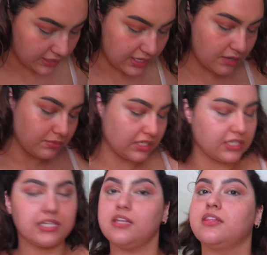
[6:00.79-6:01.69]
Now I'm gonna
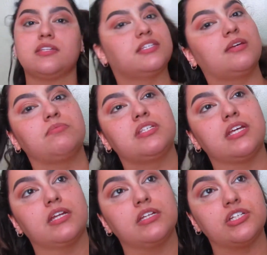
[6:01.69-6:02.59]
take that same
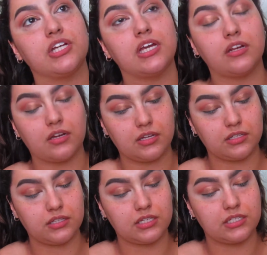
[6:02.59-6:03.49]
sienna shade on
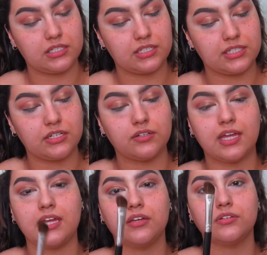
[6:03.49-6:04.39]
this little
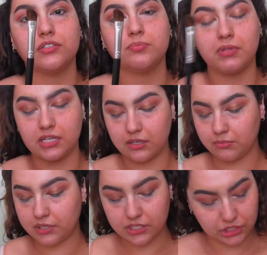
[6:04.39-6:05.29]
angled blending
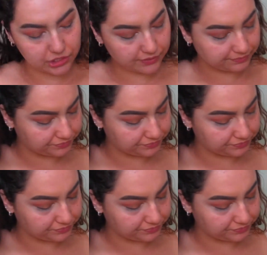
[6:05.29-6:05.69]
brush